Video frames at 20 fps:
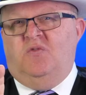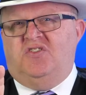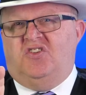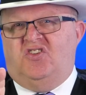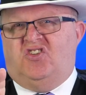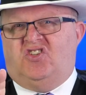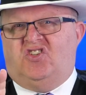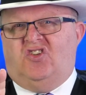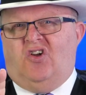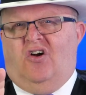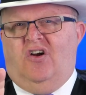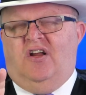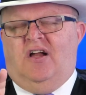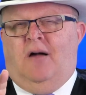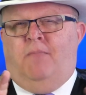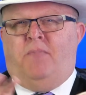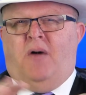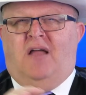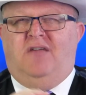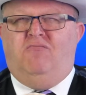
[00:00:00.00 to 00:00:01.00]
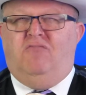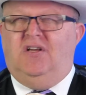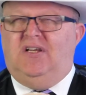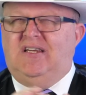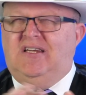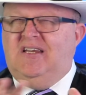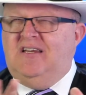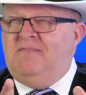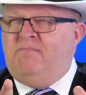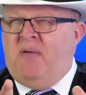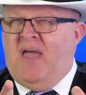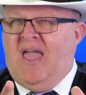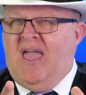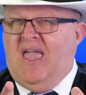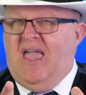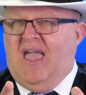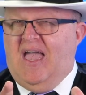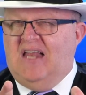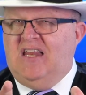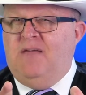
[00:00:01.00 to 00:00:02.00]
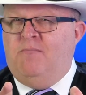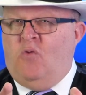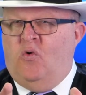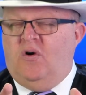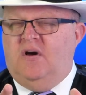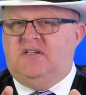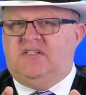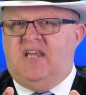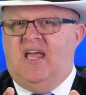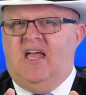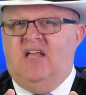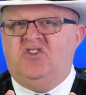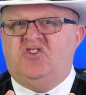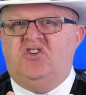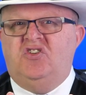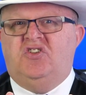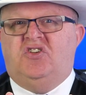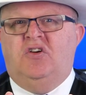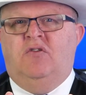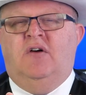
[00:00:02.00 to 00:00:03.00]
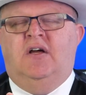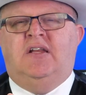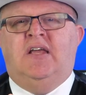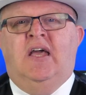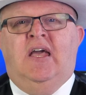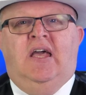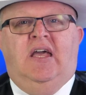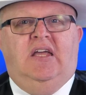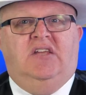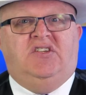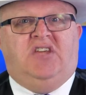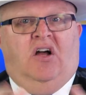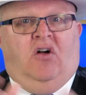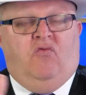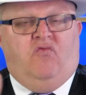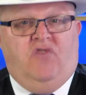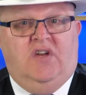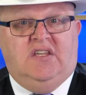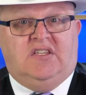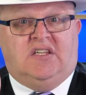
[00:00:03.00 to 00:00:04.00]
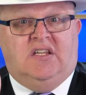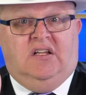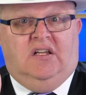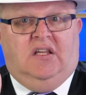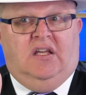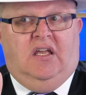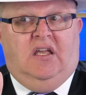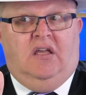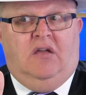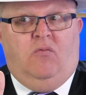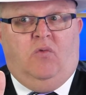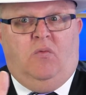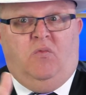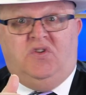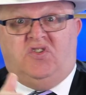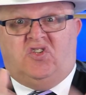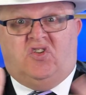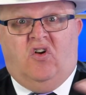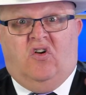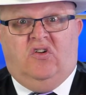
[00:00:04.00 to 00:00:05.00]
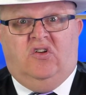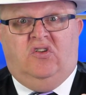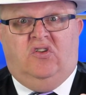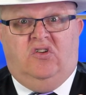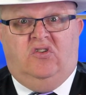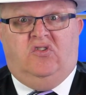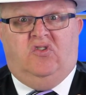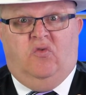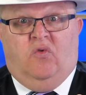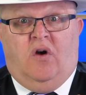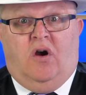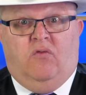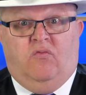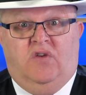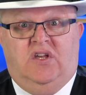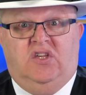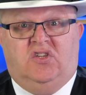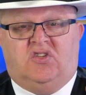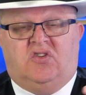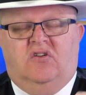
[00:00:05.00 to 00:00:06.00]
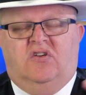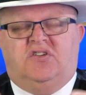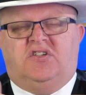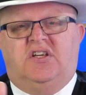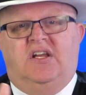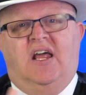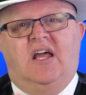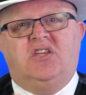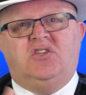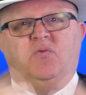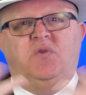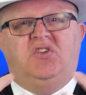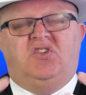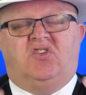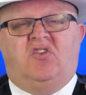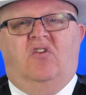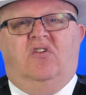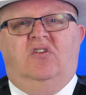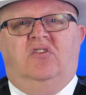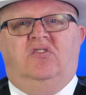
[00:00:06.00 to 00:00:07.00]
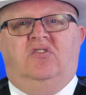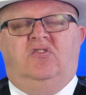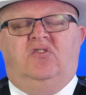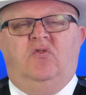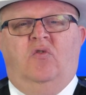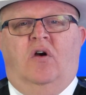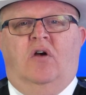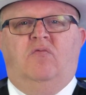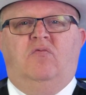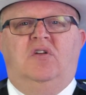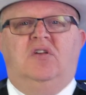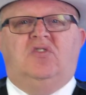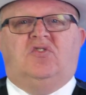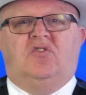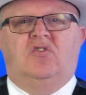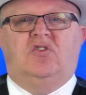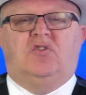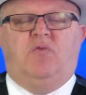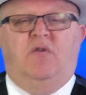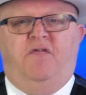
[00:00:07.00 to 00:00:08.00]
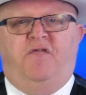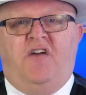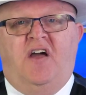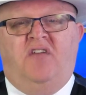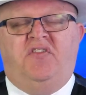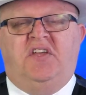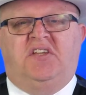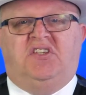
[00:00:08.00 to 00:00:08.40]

a startup, I really didn't pay any more attention to it until recently when we started to do our research. And as we started to do our research, we found that